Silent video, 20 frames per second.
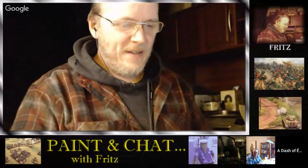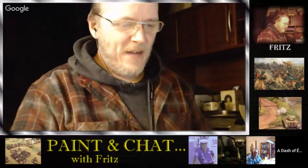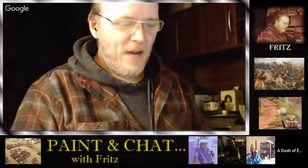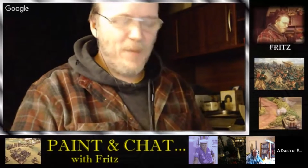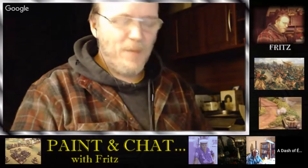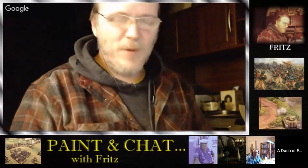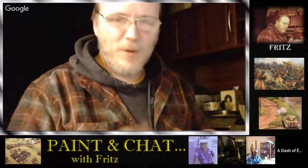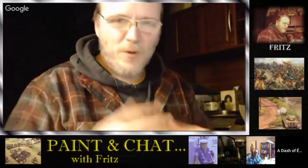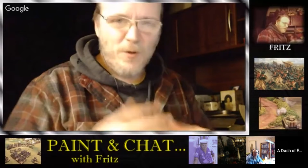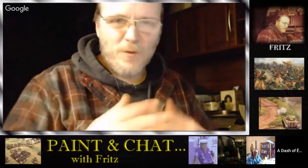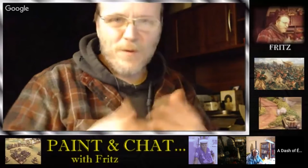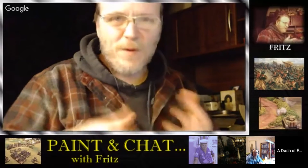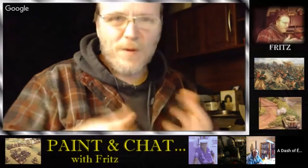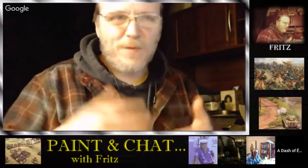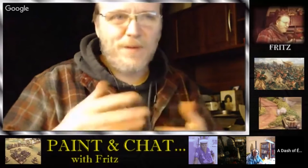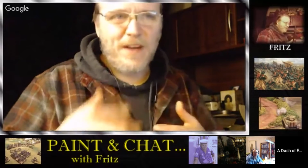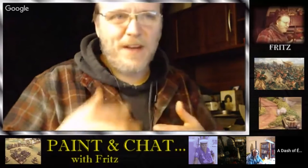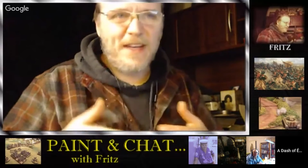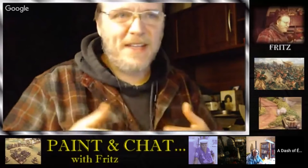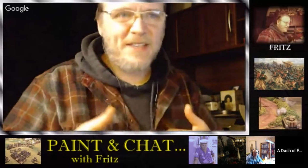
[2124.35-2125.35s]
A maneuver
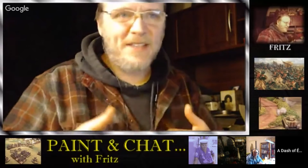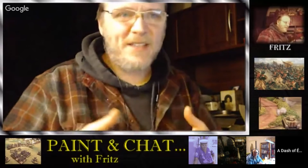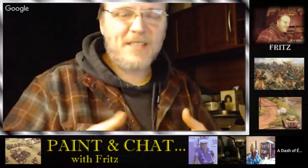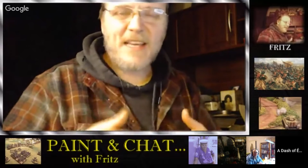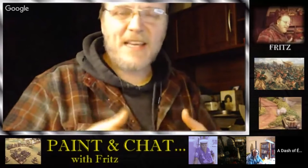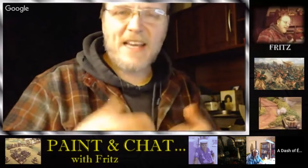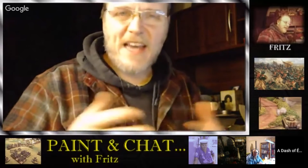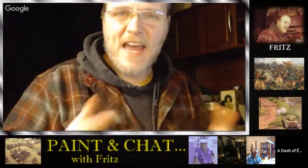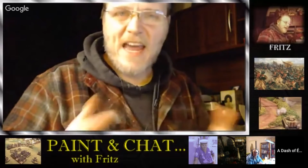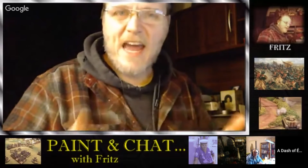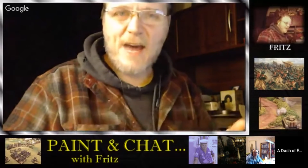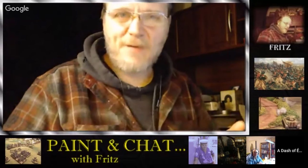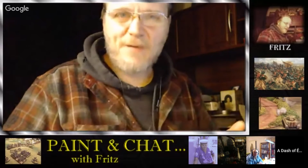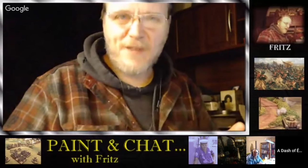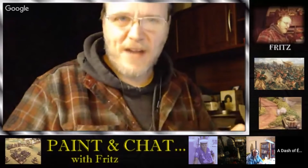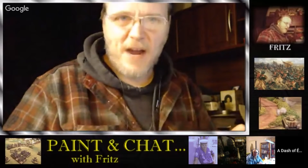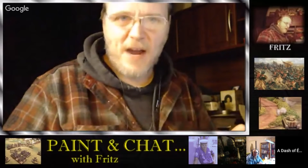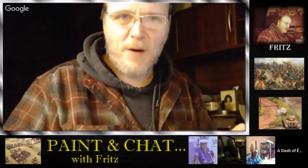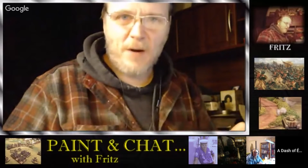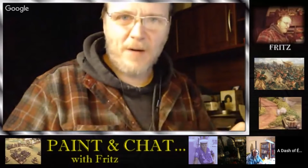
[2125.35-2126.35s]
phase is like a half
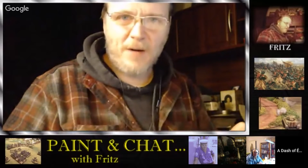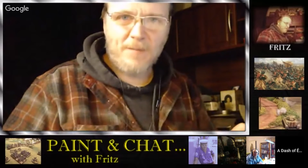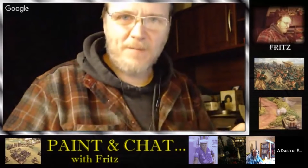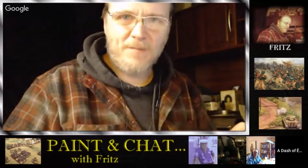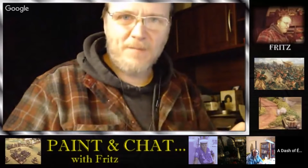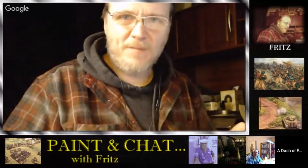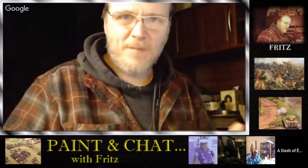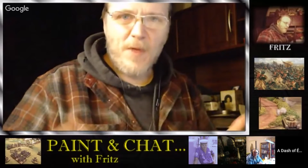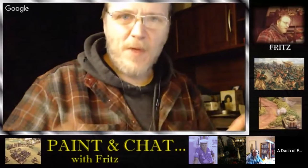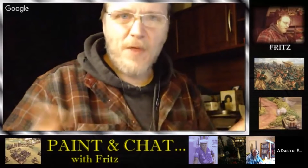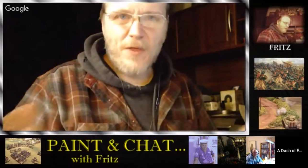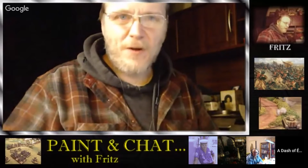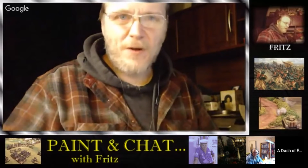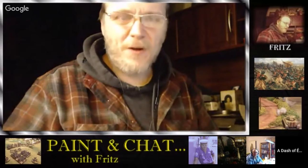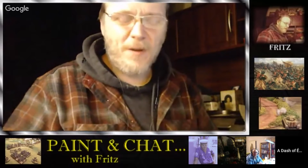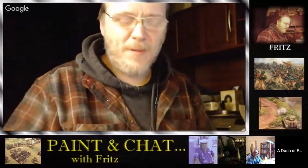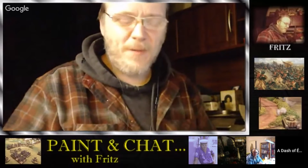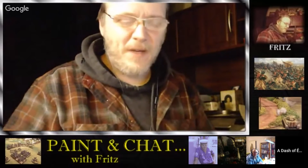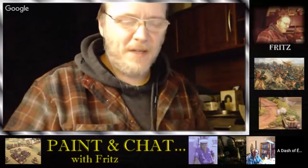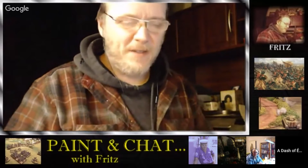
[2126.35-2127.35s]
an hour,
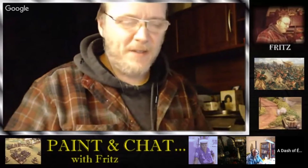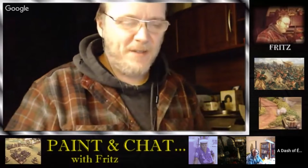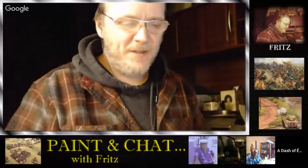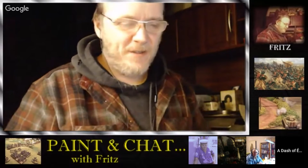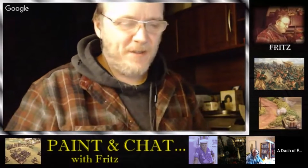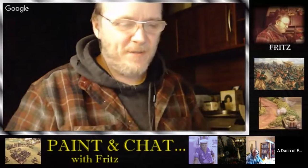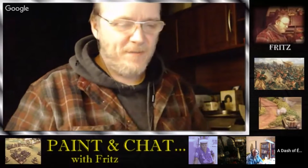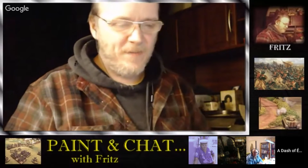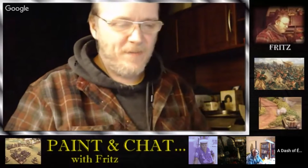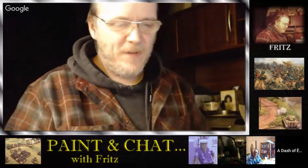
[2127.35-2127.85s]
30 minutes.